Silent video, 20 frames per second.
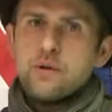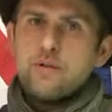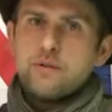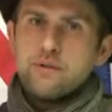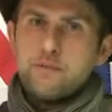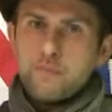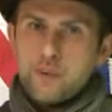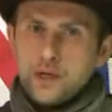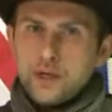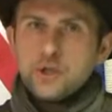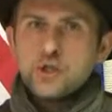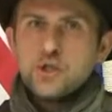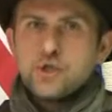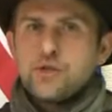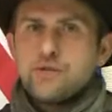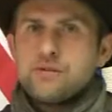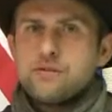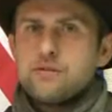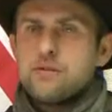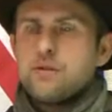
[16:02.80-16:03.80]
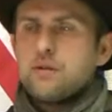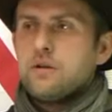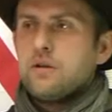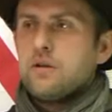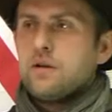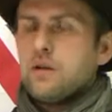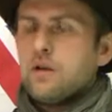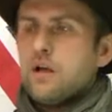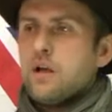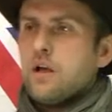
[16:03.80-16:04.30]
on the pictures
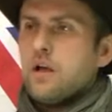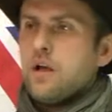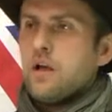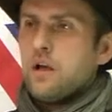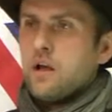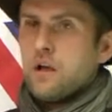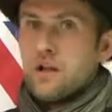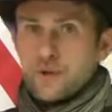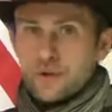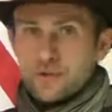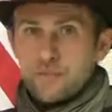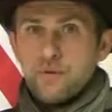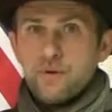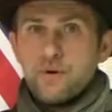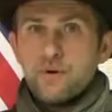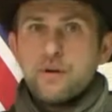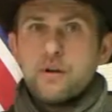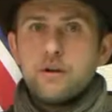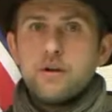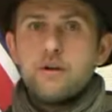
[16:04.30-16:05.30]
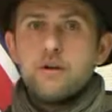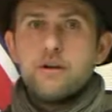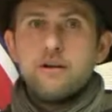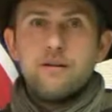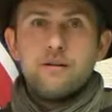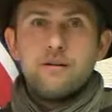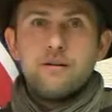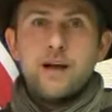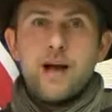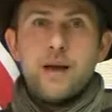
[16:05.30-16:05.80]
in the book.
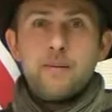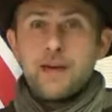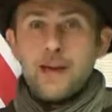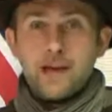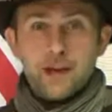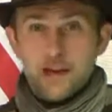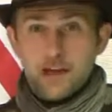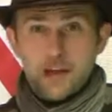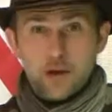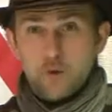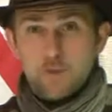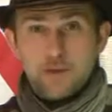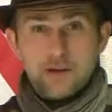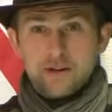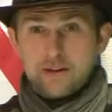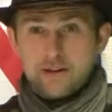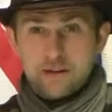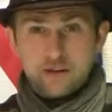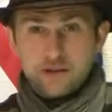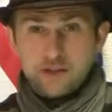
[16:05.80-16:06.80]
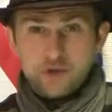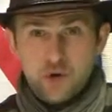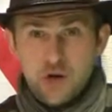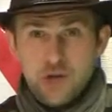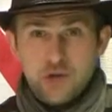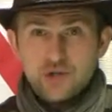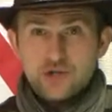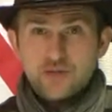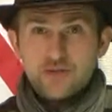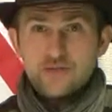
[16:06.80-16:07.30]
I mean, I don't mean the
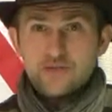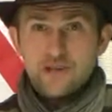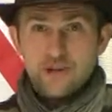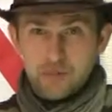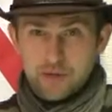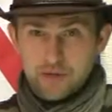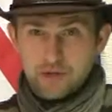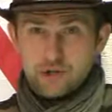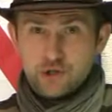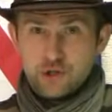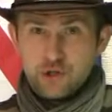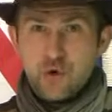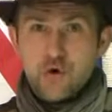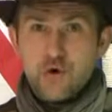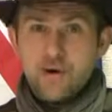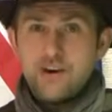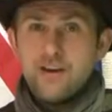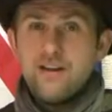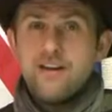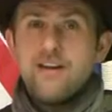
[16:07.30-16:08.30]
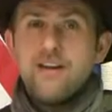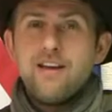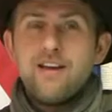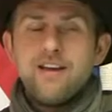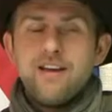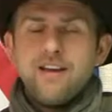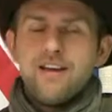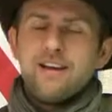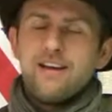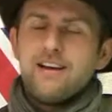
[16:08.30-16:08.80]
illustrations, I mean the story.
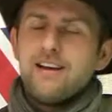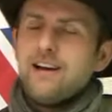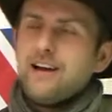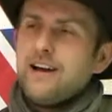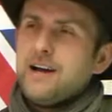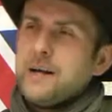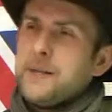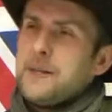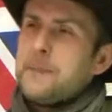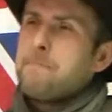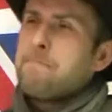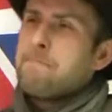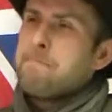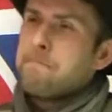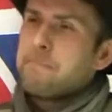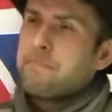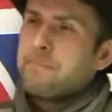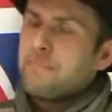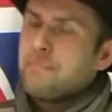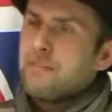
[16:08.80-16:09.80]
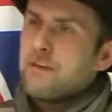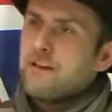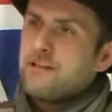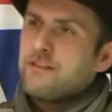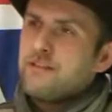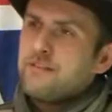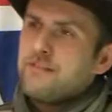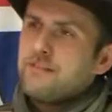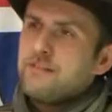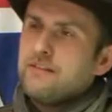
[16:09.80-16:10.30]

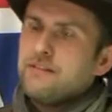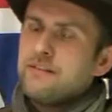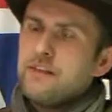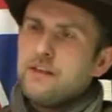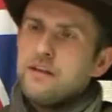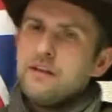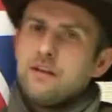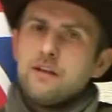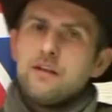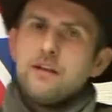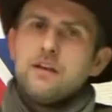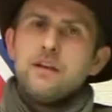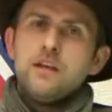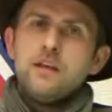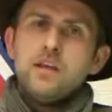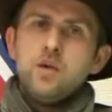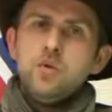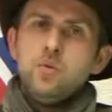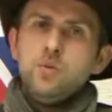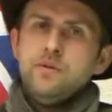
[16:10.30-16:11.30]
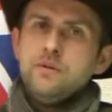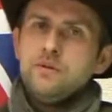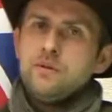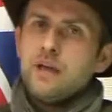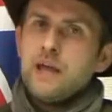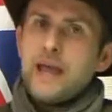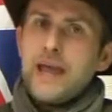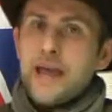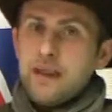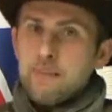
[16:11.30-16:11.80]
Then you
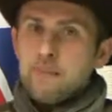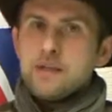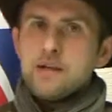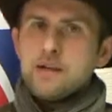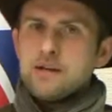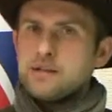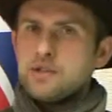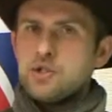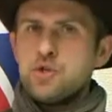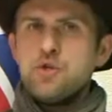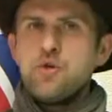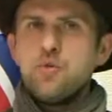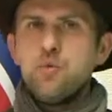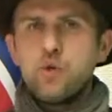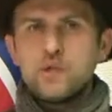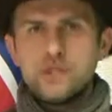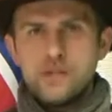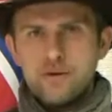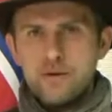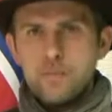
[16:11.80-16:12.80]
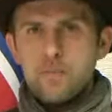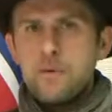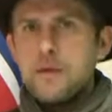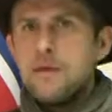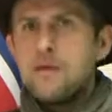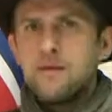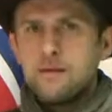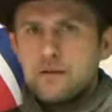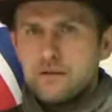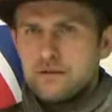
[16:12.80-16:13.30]
will, and because certain words are
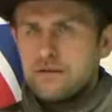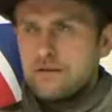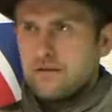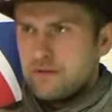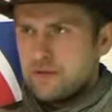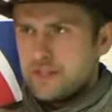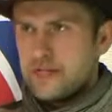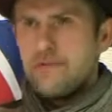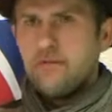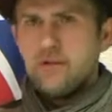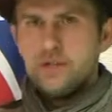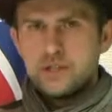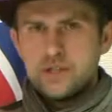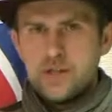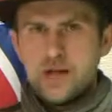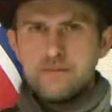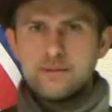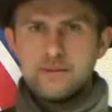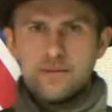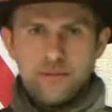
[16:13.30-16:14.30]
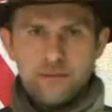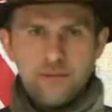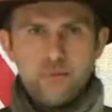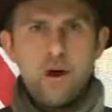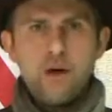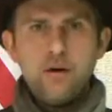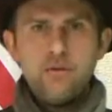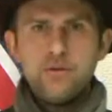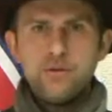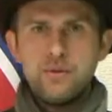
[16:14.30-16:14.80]
repeated several times
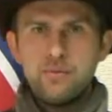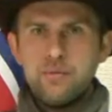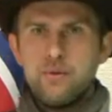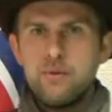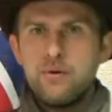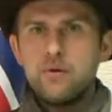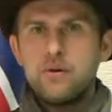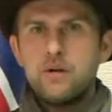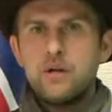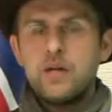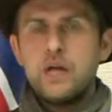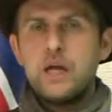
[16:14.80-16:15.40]
throughout the book,